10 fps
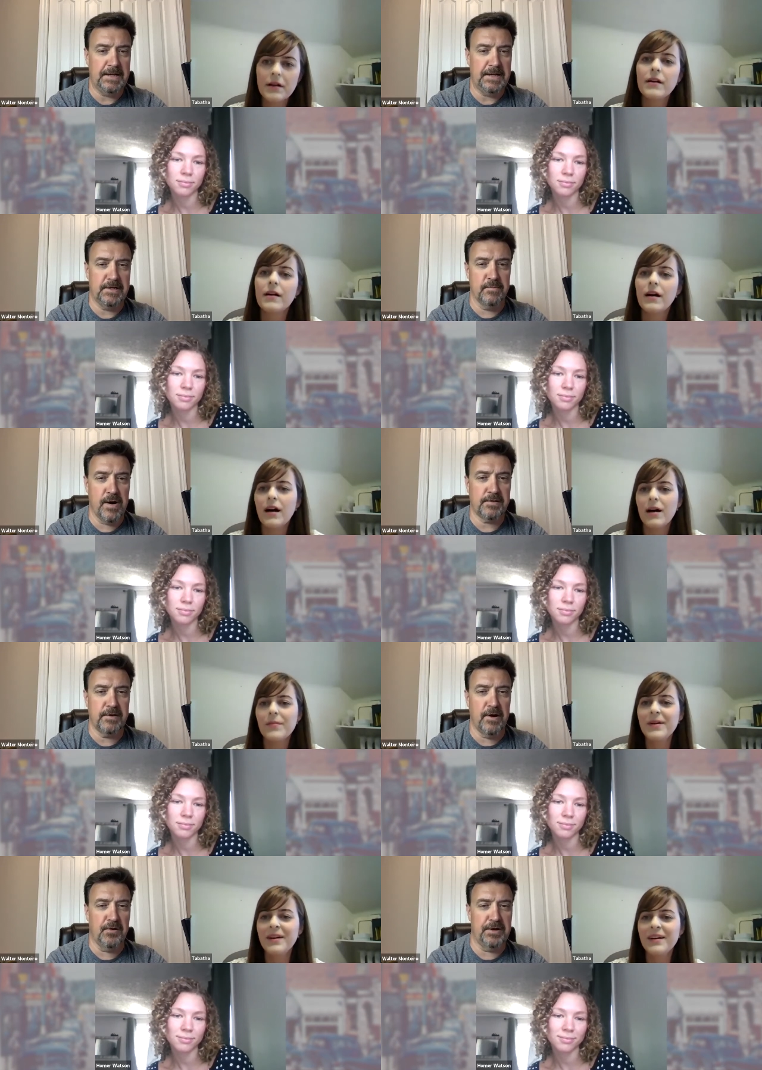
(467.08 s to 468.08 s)
Speaker 1: earmarked um,
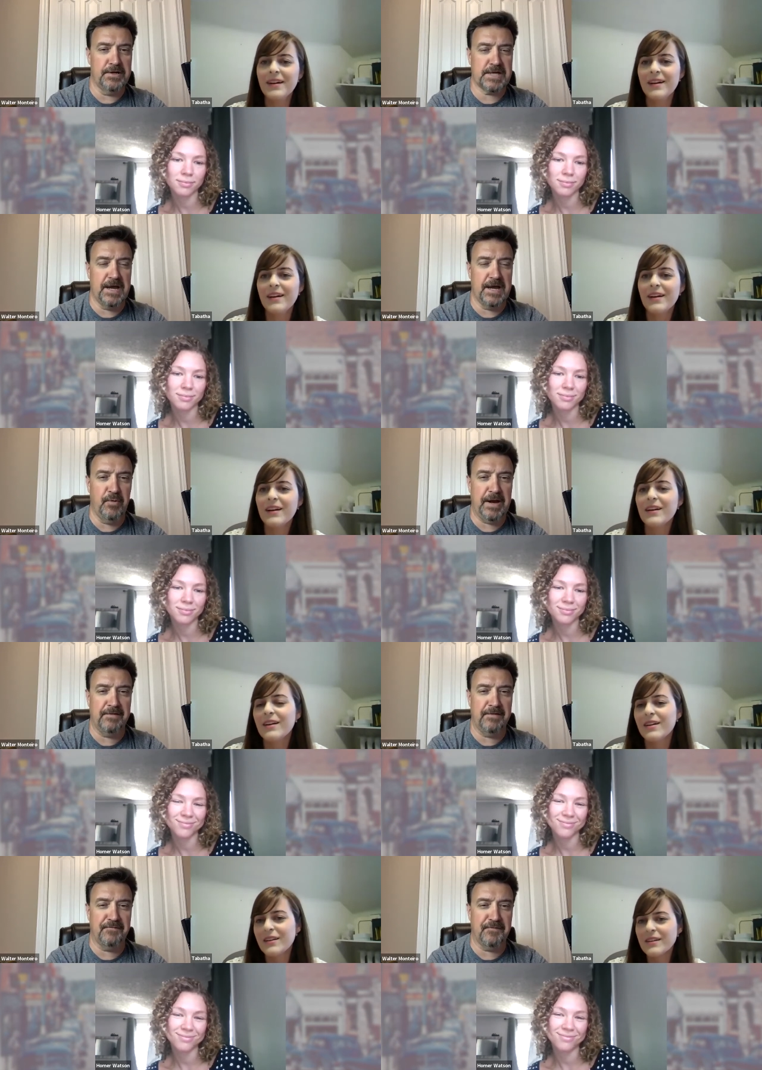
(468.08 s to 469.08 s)
at all, or are you just kind of
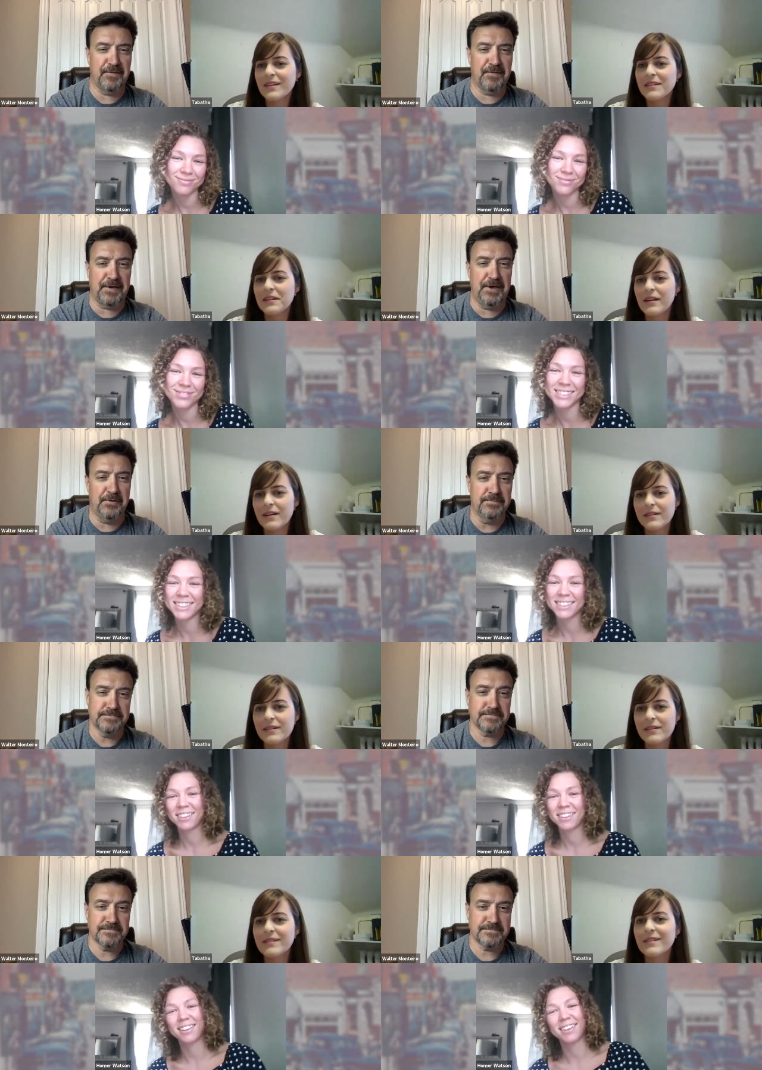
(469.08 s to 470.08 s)
waiting for the cue?
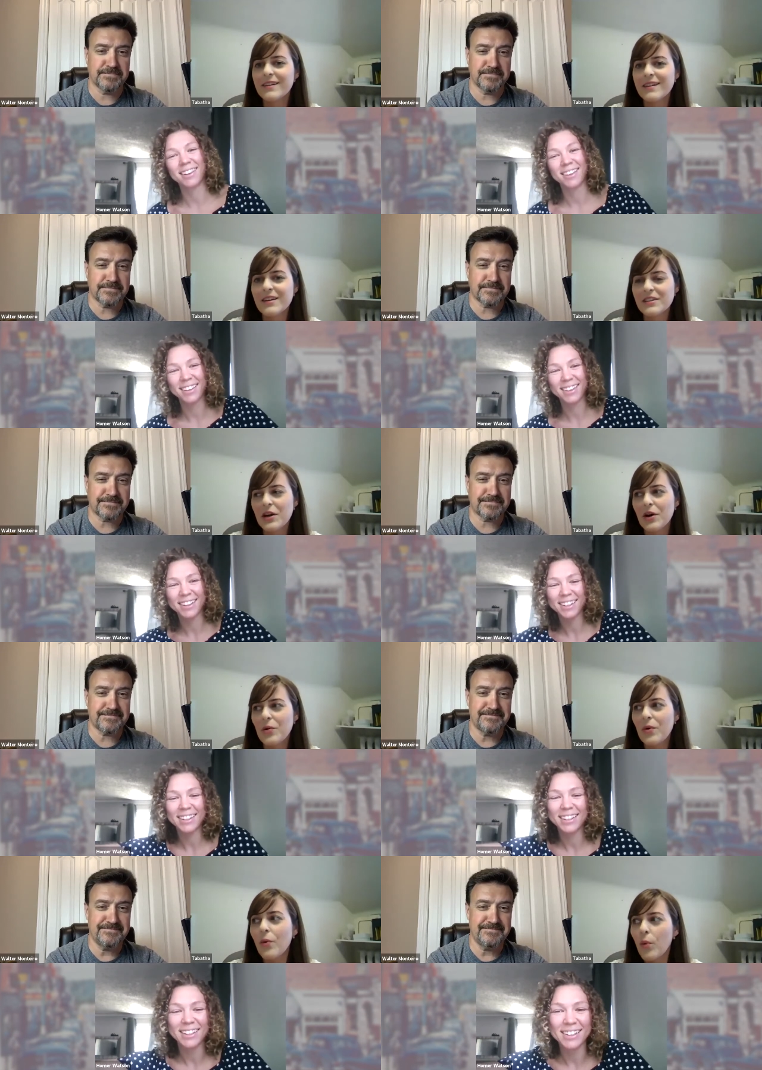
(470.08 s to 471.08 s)

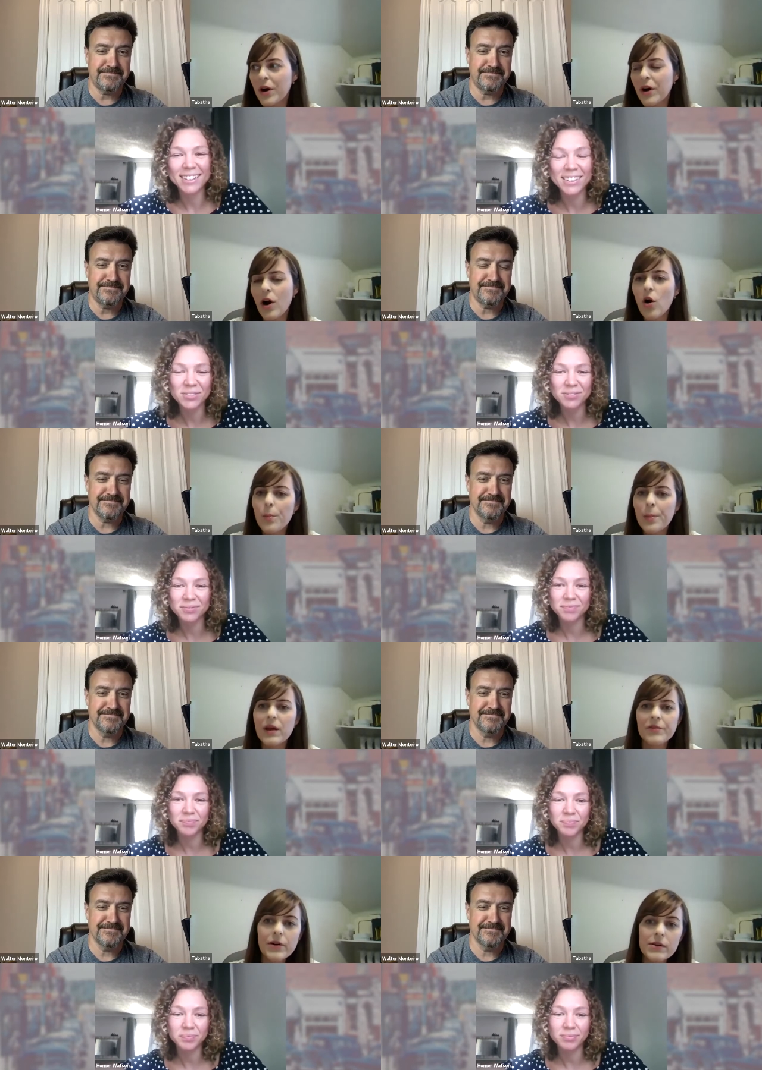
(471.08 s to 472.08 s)
Speaker 2: So we're hoping
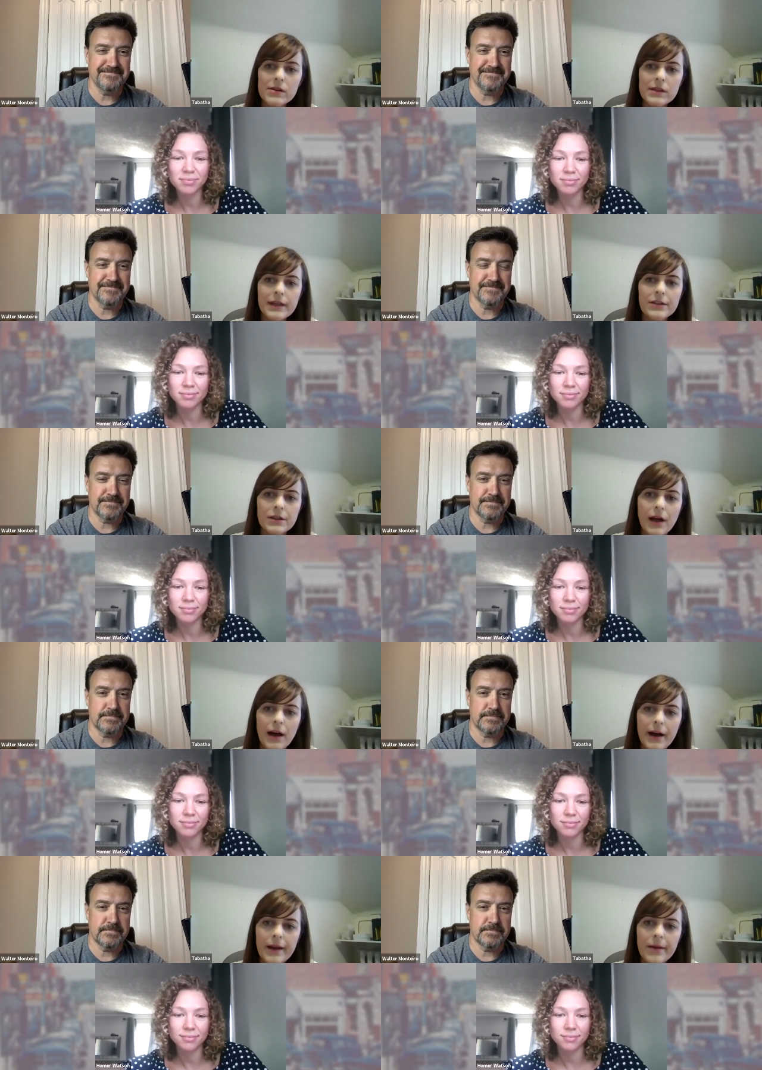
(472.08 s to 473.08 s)
for early
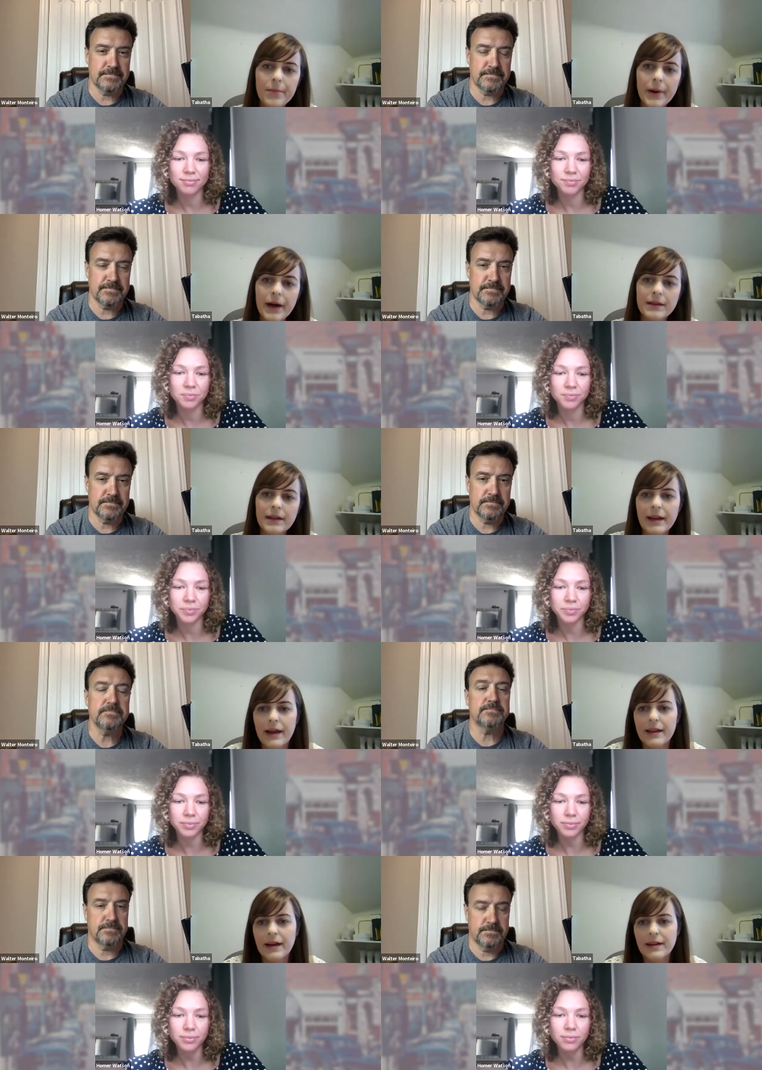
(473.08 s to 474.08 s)
July, but again,
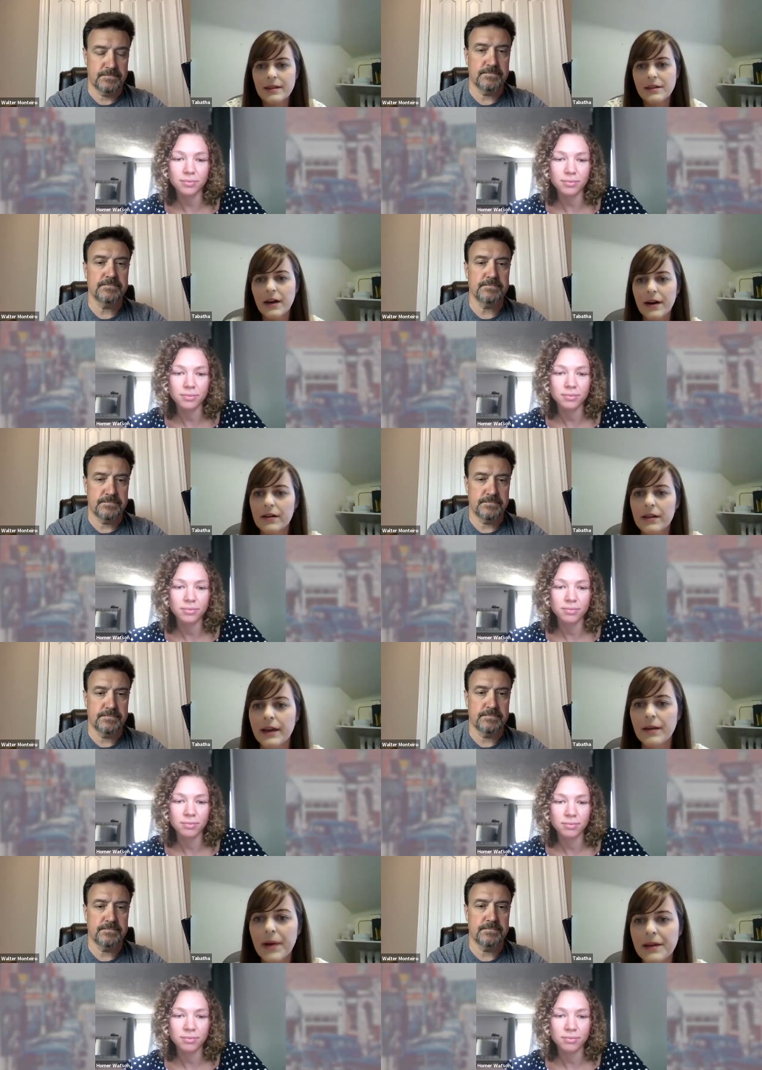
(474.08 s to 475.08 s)
that's entirely
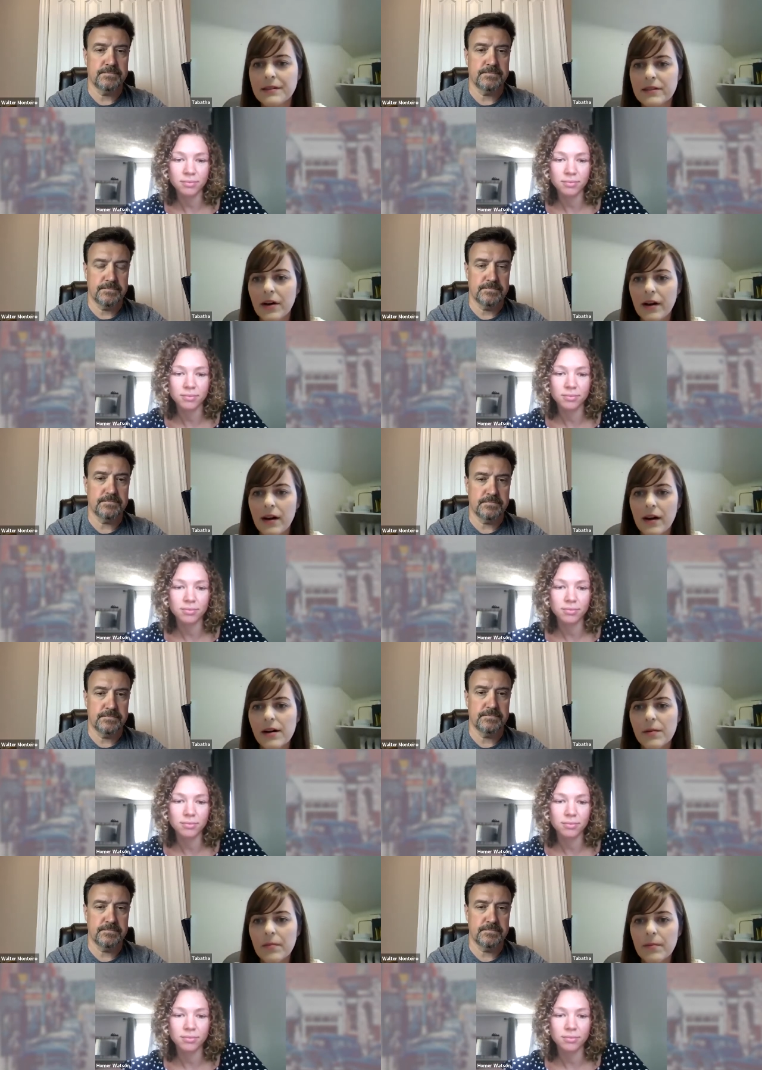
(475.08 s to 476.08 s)
based on
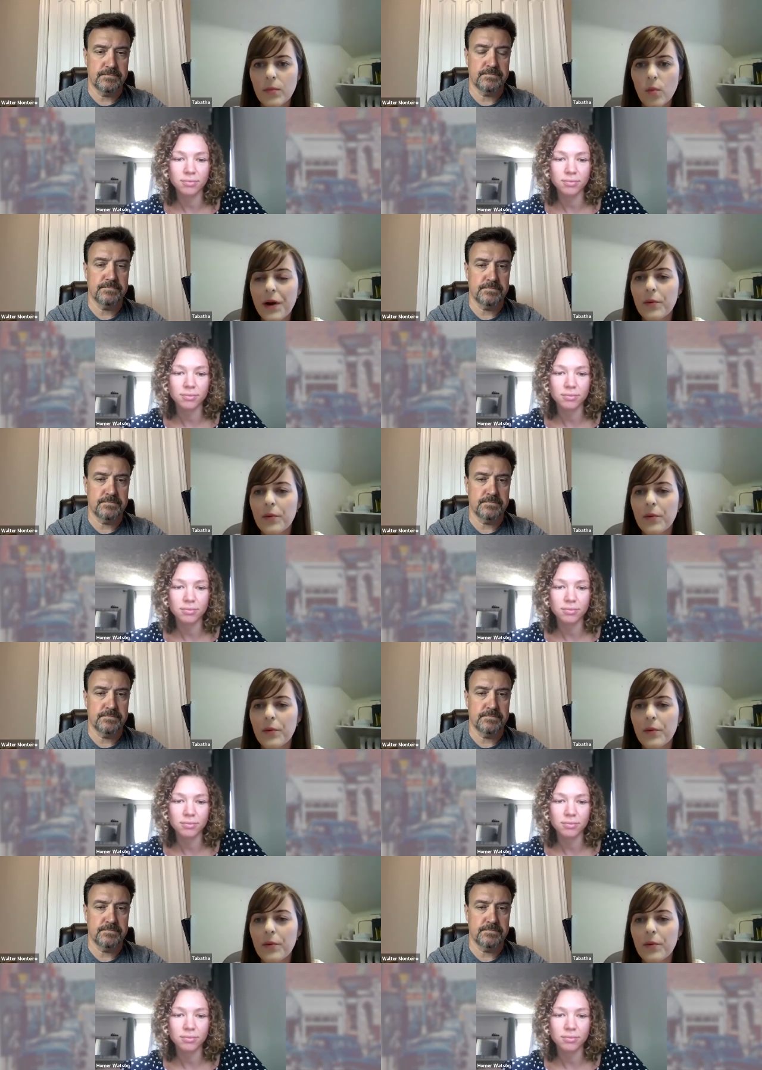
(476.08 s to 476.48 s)
um, when